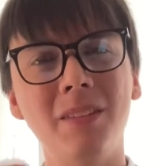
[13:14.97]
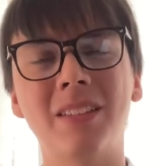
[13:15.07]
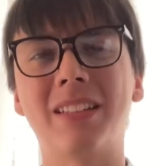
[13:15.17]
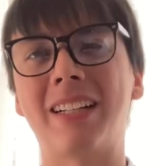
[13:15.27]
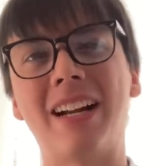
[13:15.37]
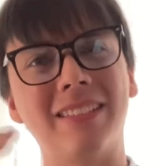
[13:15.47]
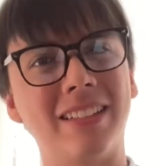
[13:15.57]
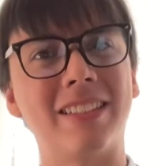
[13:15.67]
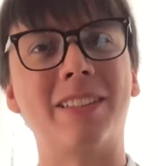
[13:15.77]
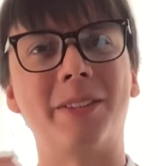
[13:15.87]

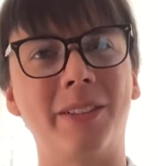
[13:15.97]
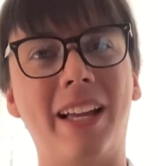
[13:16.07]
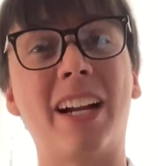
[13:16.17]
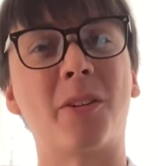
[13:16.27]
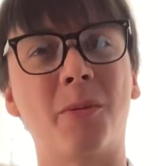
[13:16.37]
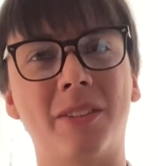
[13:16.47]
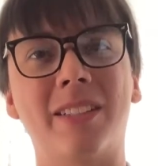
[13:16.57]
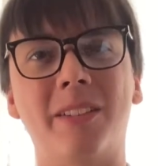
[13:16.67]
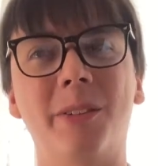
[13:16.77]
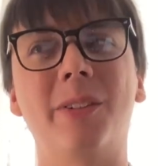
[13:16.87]
the actual
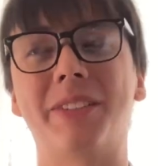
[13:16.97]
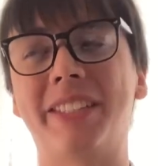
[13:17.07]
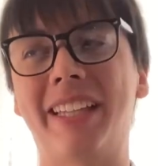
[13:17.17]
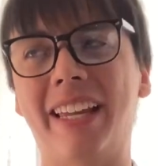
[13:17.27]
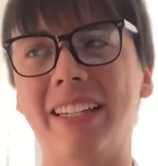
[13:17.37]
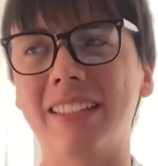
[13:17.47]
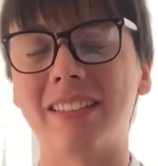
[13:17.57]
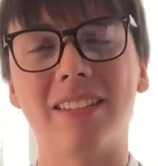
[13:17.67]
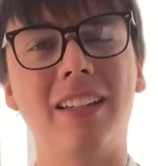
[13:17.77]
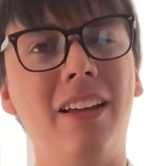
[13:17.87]
cereal's
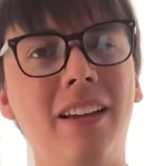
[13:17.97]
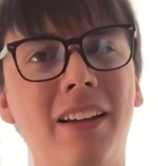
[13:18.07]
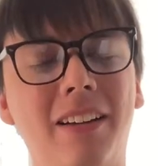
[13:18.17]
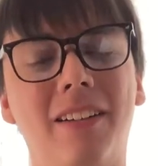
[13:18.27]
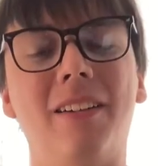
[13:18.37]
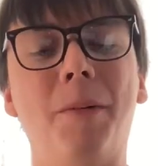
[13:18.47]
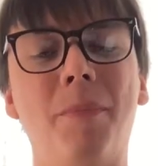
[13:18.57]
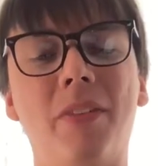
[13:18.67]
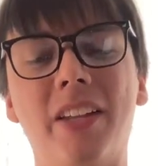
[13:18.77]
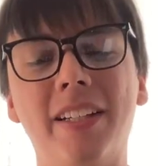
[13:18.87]
taste.
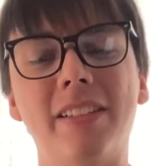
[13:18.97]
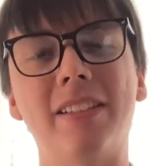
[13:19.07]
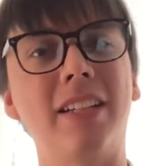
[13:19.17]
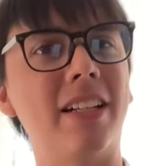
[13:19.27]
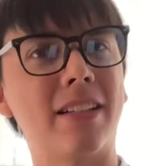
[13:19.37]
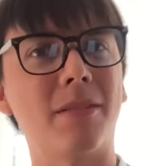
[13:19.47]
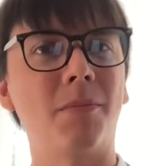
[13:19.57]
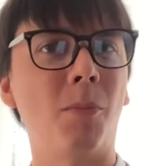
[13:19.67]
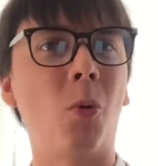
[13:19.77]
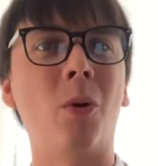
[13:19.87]
It's
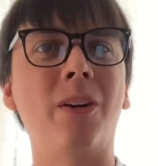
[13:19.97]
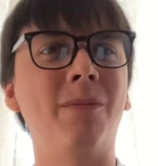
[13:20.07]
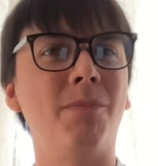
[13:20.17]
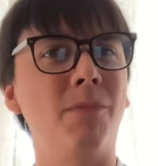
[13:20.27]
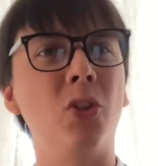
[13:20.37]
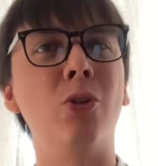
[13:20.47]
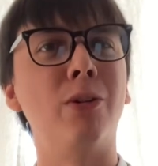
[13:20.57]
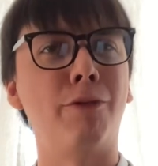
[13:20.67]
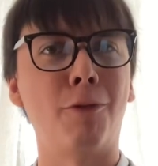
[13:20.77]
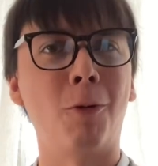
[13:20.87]
more
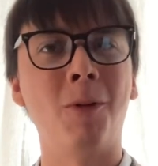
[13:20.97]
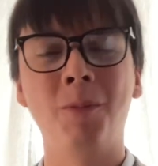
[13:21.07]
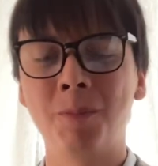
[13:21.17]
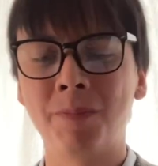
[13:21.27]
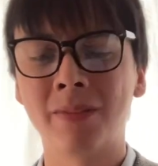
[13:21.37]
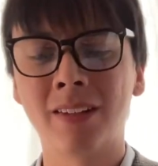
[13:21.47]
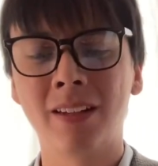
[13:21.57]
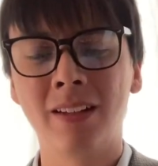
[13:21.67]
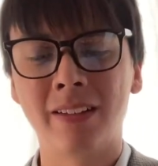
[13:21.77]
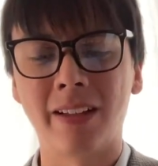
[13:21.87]
uniform.
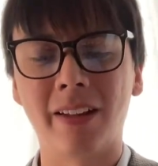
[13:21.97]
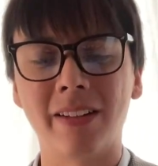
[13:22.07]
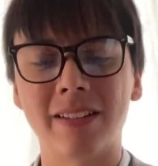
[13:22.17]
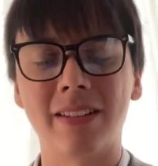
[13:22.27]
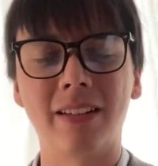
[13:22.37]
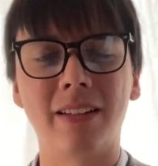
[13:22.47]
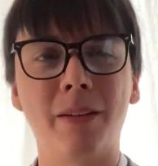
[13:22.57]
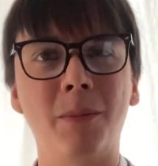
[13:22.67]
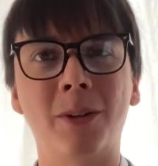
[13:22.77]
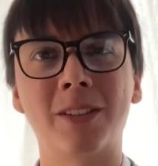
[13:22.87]
Now that the
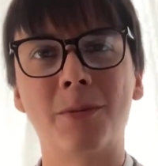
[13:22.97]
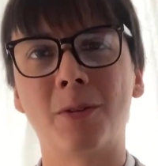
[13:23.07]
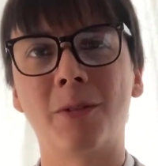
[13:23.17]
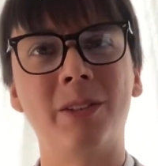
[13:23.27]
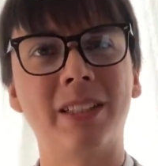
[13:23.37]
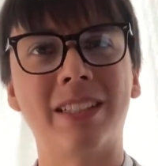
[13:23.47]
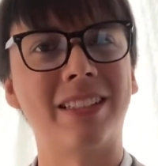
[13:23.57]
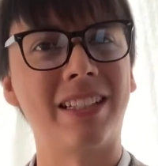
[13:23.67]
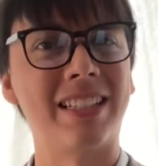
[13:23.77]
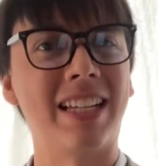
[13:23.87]
milk's absorbed, it
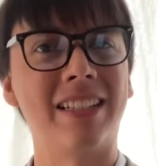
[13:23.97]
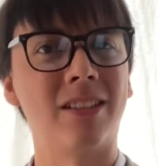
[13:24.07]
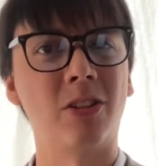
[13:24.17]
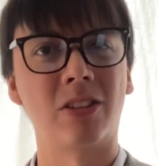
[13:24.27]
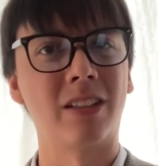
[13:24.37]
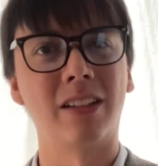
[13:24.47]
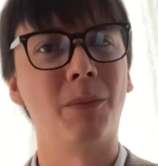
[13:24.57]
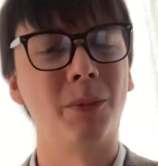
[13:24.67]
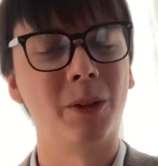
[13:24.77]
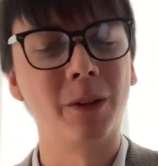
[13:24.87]
doesn't just taste just like the
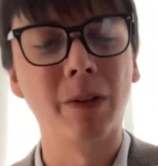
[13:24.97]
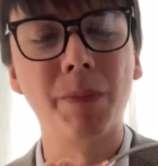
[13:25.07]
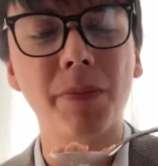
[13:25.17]
milk.